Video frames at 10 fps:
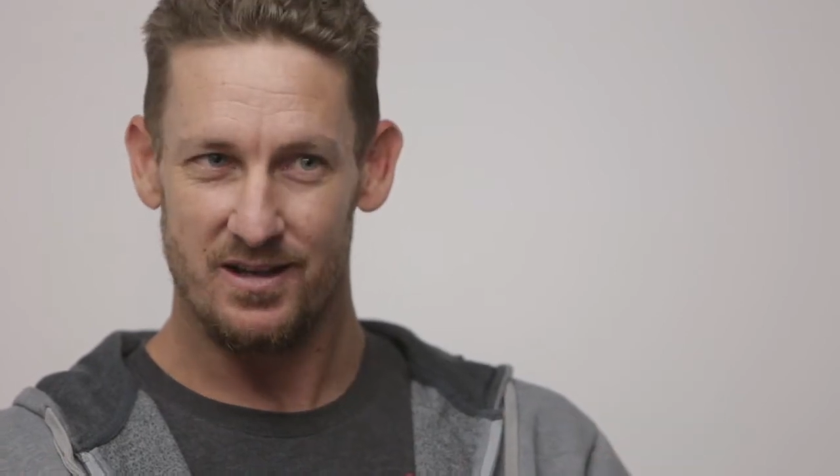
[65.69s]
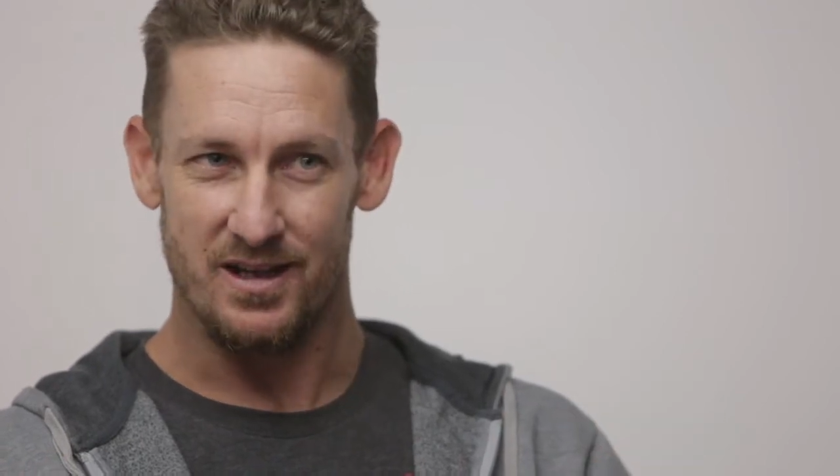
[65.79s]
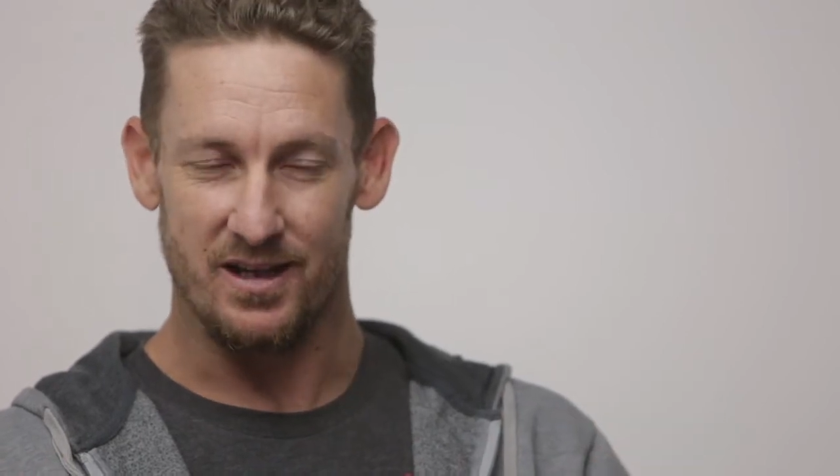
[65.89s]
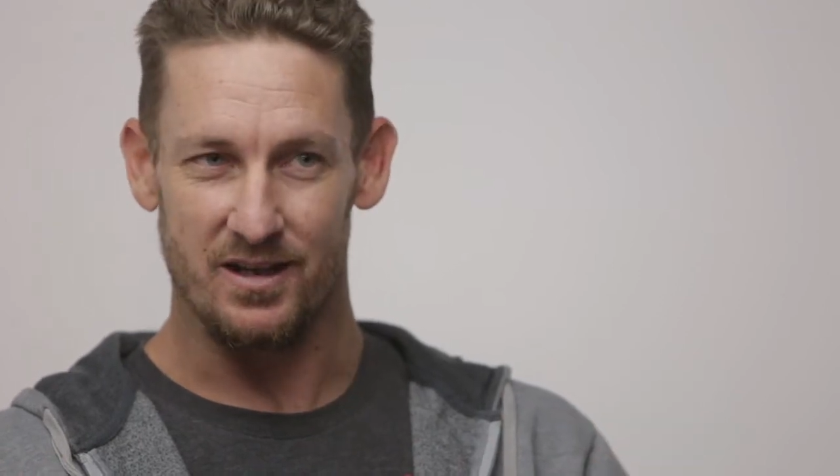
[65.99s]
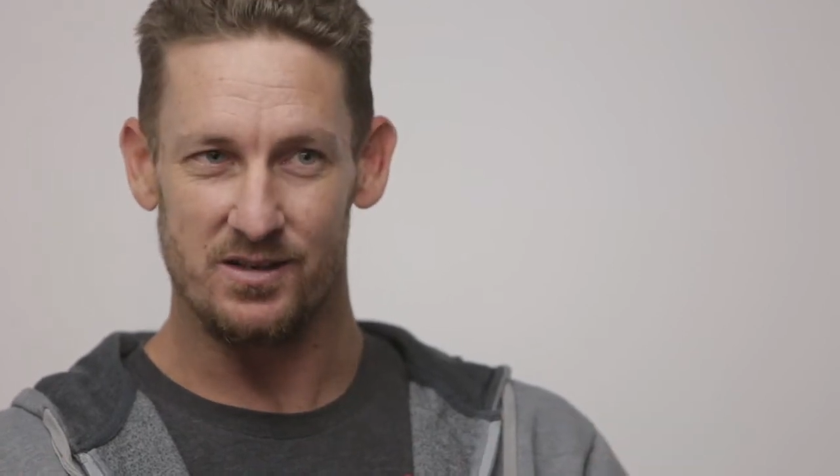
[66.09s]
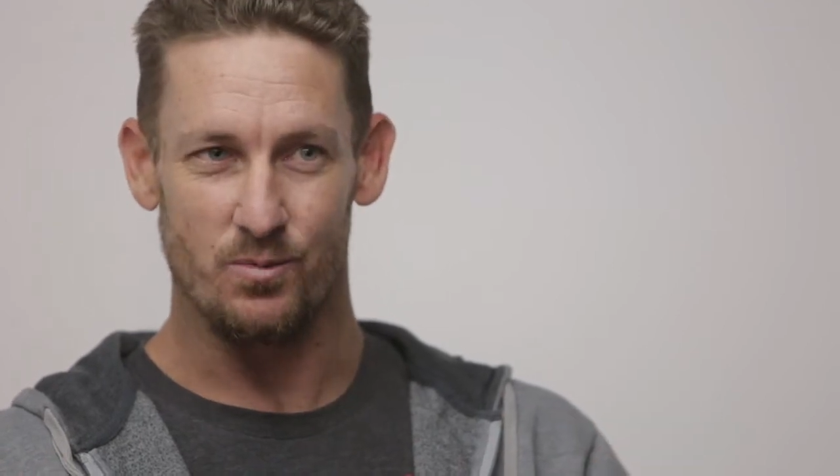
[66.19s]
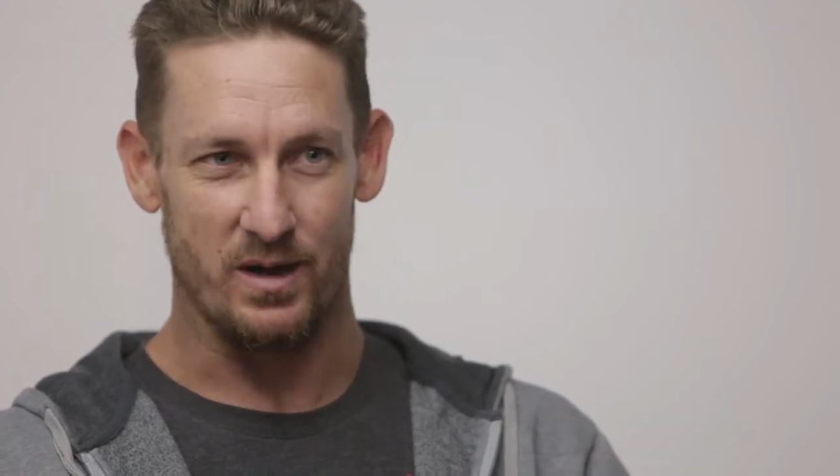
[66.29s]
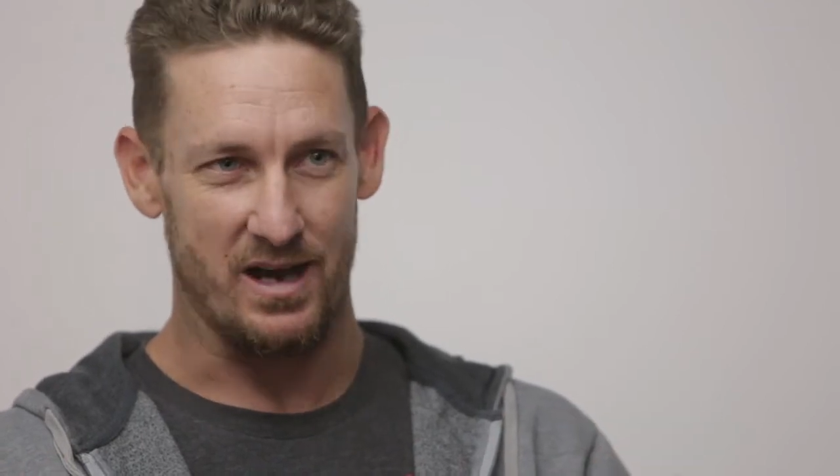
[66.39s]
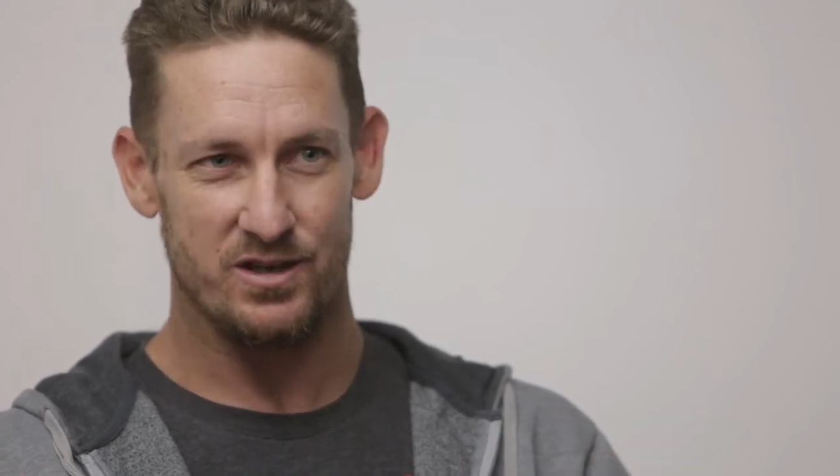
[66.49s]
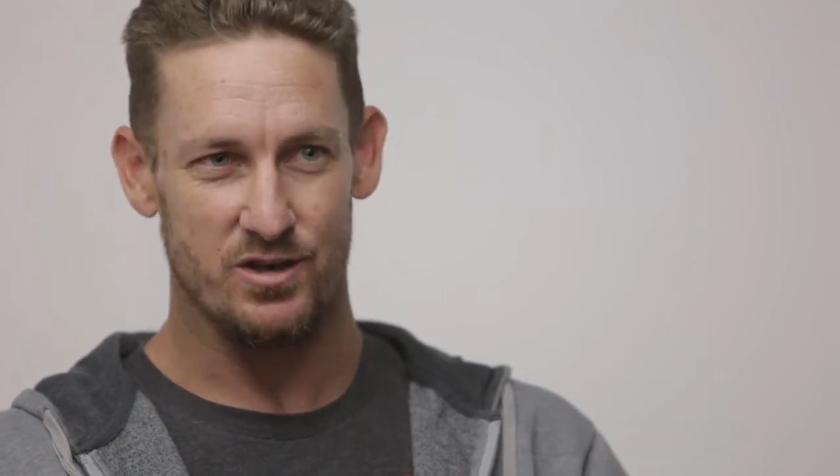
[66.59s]
is
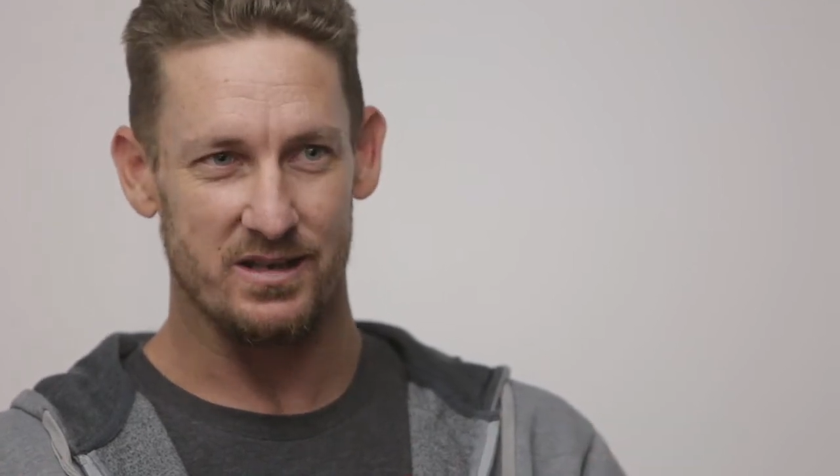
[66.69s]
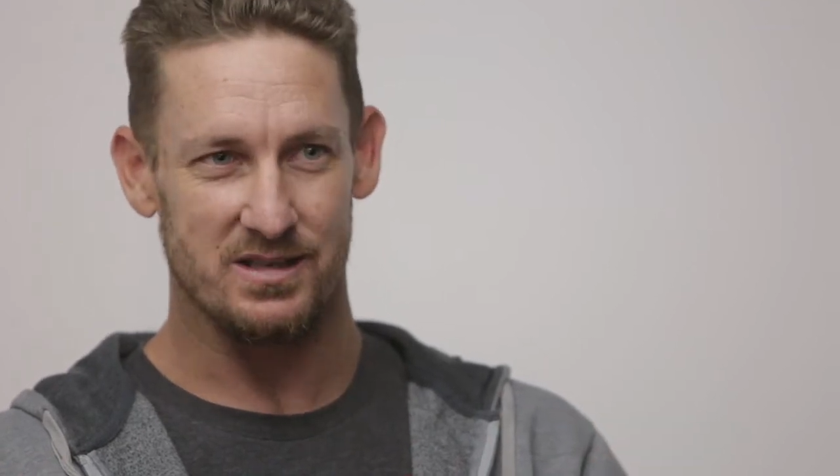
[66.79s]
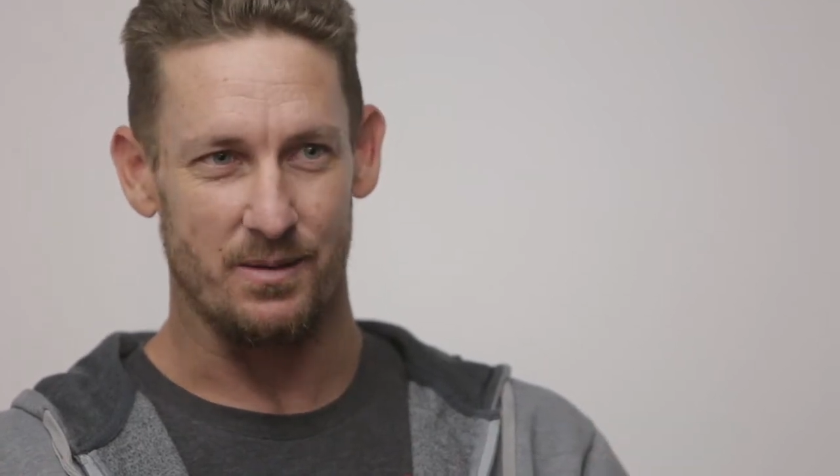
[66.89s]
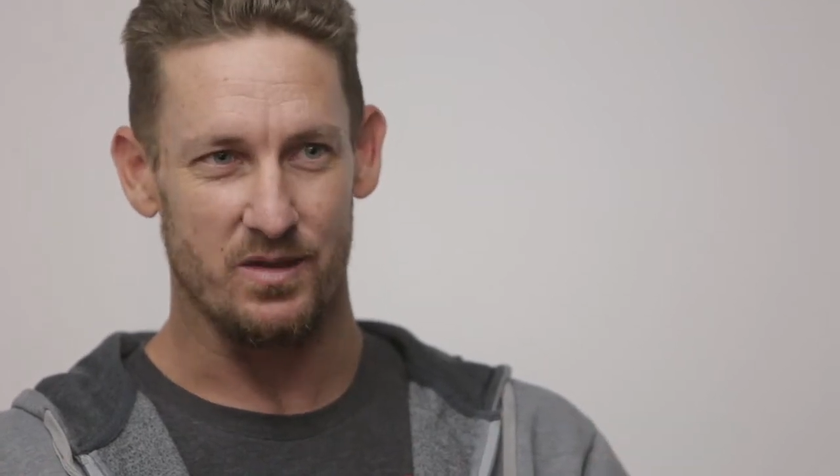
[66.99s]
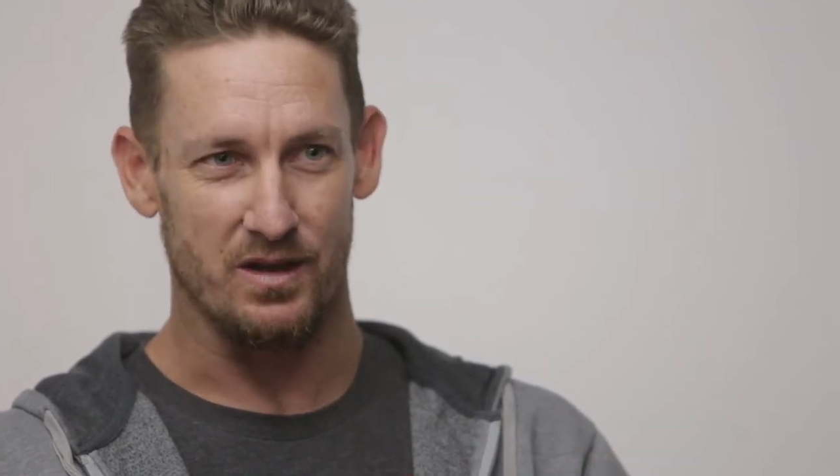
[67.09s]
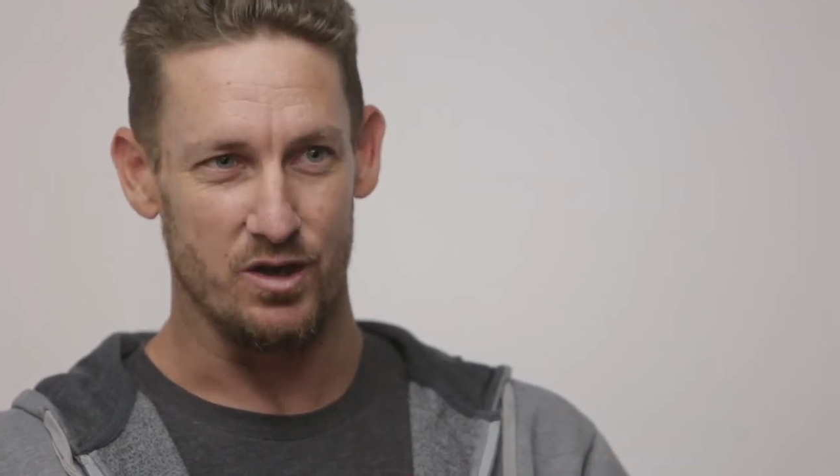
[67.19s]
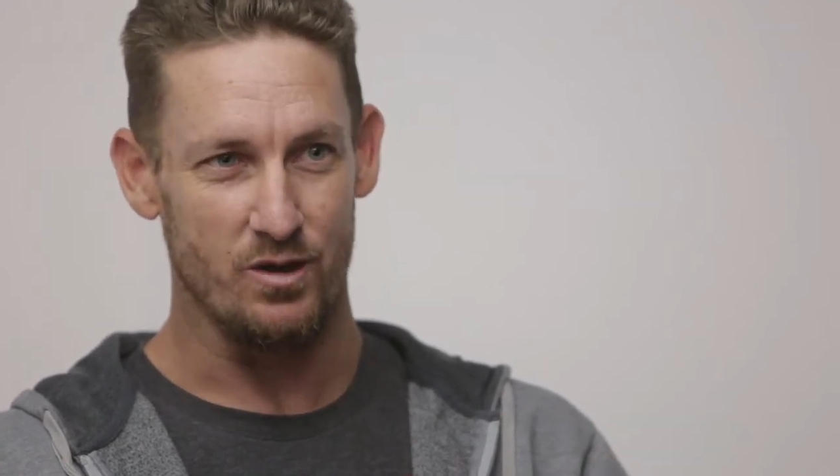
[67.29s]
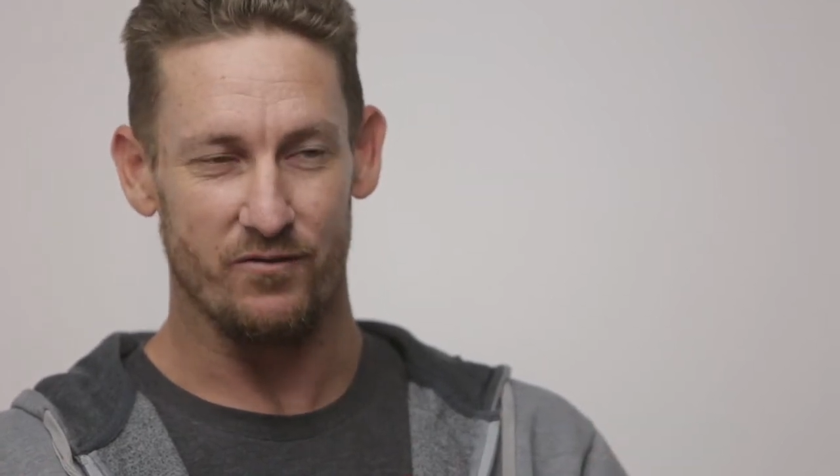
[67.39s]
when I try something new,